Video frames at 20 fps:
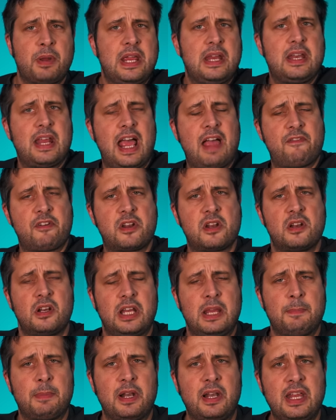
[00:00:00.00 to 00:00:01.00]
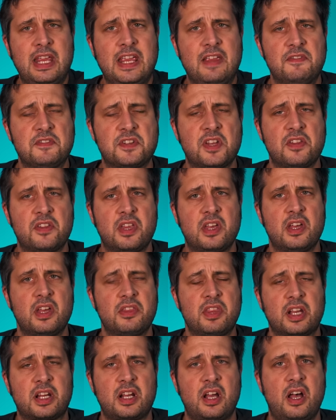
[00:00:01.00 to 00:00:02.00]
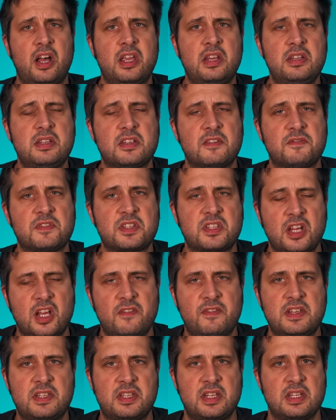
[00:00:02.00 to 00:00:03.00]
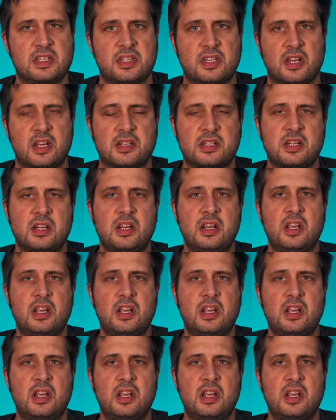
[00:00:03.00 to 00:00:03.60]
Pete evidently believes that the kinds of services that